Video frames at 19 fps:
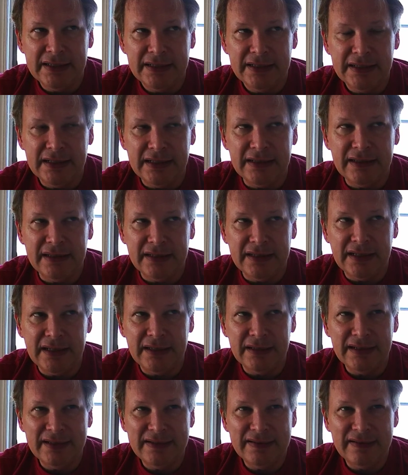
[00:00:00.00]
and thinking,
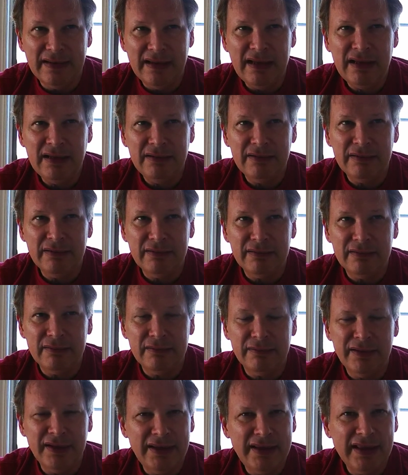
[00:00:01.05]
it's not
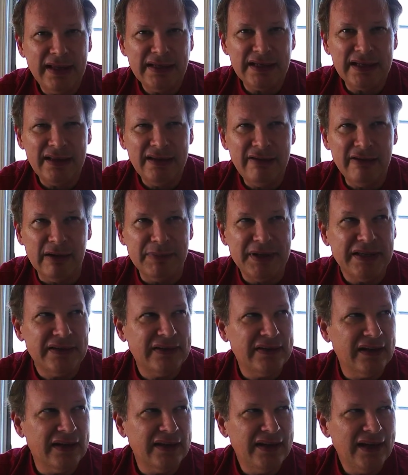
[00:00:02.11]
really that clear. I mean,
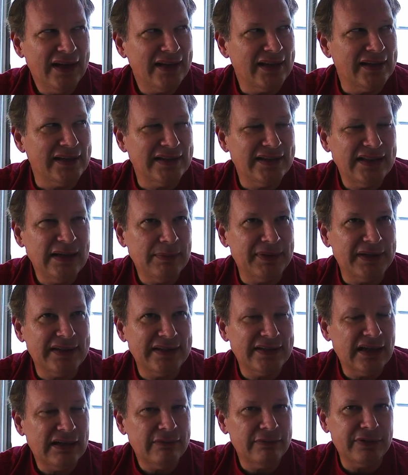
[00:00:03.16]
I can see, but it's
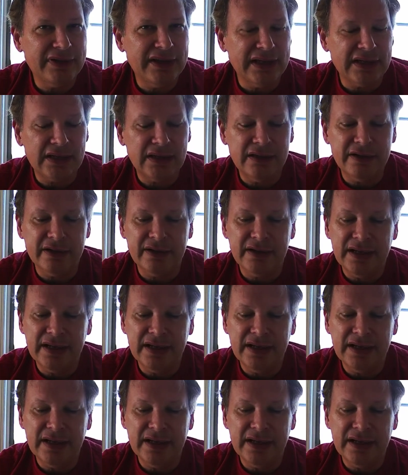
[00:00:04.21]
not really that clear.